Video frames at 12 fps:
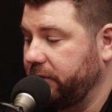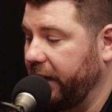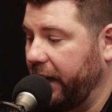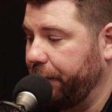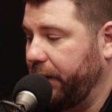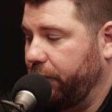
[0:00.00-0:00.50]

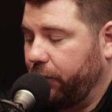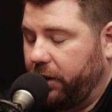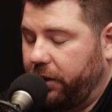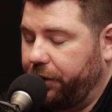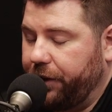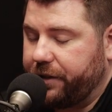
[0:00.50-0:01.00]
Yeah, I mean, one
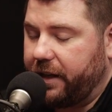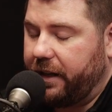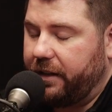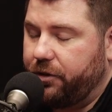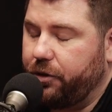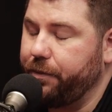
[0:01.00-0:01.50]
of the things I
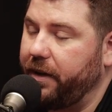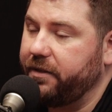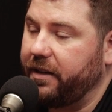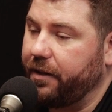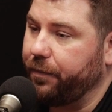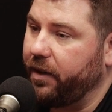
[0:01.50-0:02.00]
enjoy about
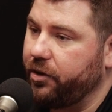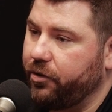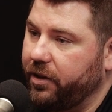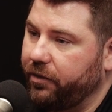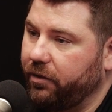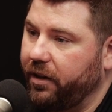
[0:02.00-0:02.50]

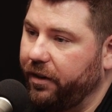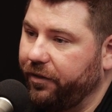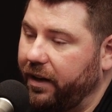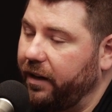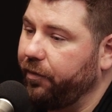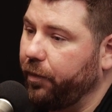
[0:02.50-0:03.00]
TechMetric, right, if
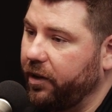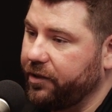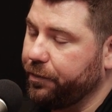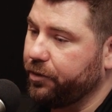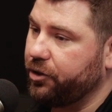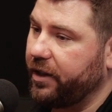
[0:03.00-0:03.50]
I have
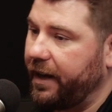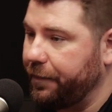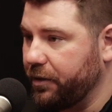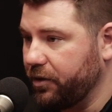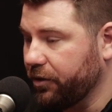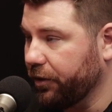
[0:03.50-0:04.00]
multiple
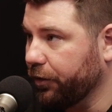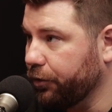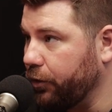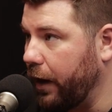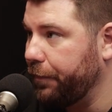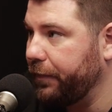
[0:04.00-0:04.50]
shops, there's a little
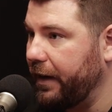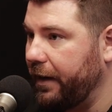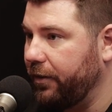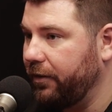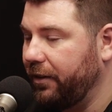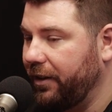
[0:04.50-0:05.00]

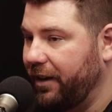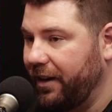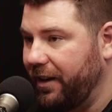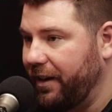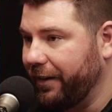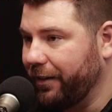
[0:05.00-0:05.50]
drop-down.
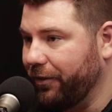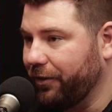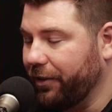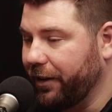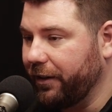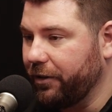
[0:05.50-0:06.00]
I go and
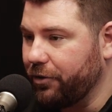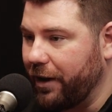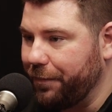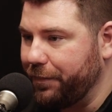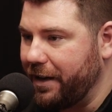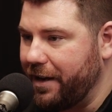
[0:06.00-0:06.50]
click on the
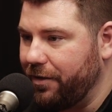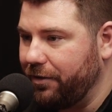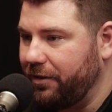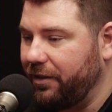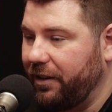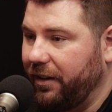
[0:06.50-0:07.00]
drop-down,
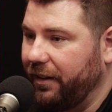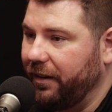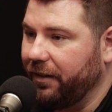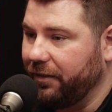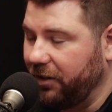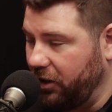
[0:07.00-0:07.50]

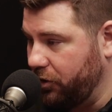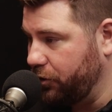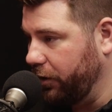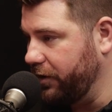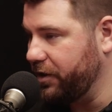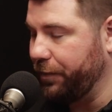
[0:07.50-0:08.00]
and there's
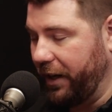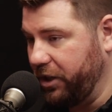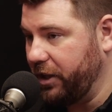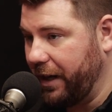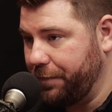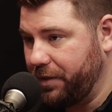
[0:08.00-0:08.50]
a list of my
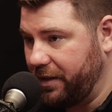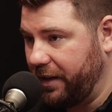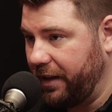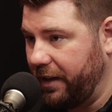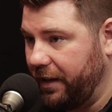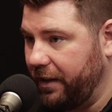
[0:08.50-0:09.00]
shops that
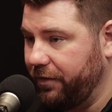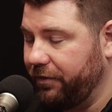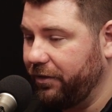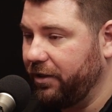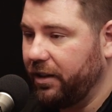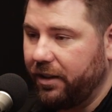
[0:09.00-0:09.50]
I have.